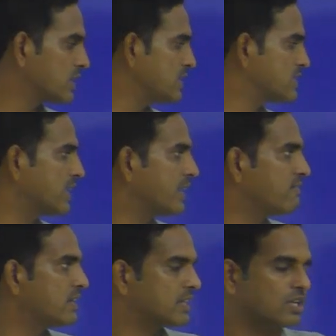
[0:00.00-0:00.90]
each and
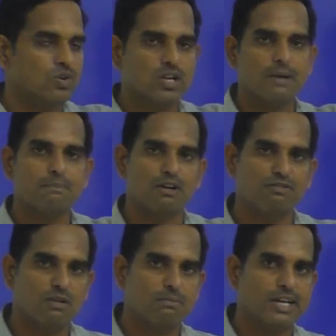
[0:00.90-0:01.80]
everything you can
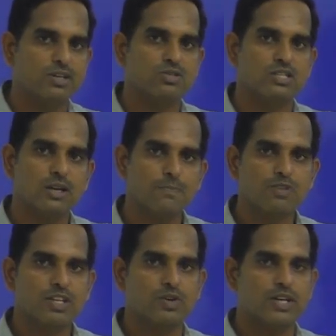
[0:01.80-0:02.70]
perform by using
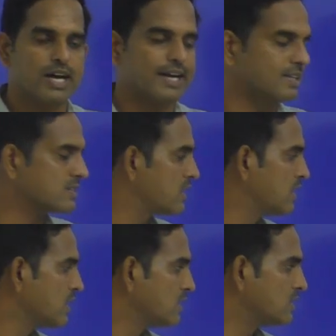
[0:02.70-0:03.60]
your arrays.
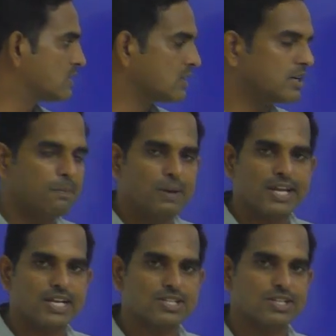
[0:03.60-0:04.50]
The third
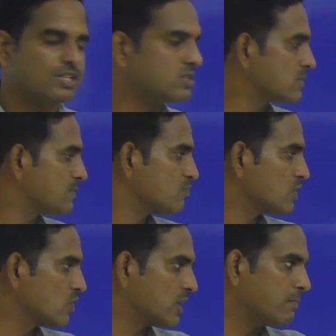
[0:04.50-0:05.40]
application is
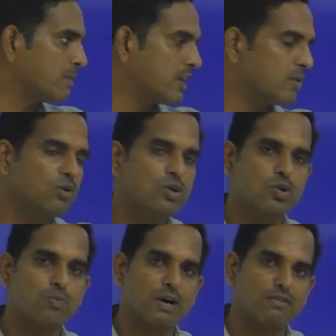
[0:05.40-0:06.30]
you can be able
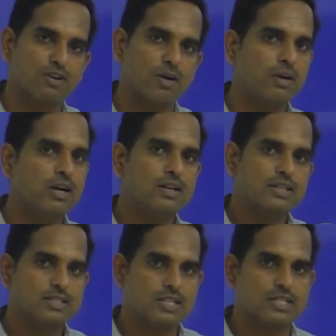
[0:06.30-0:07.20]
to perform
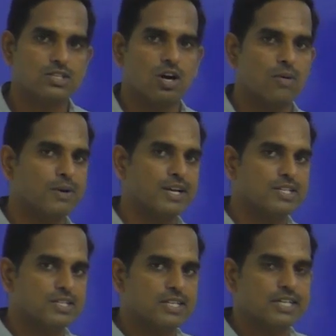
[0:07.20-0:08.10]
search
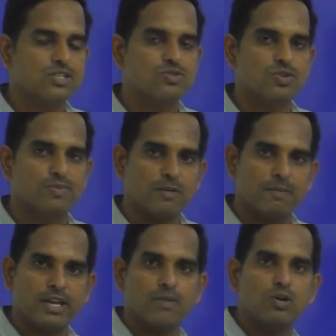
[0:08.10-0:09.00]
operations, that is you will
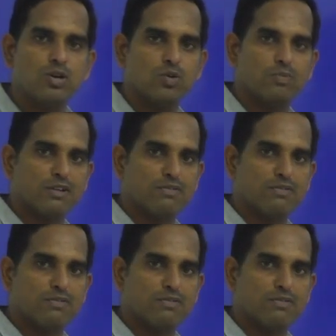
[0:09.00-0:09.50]
be able to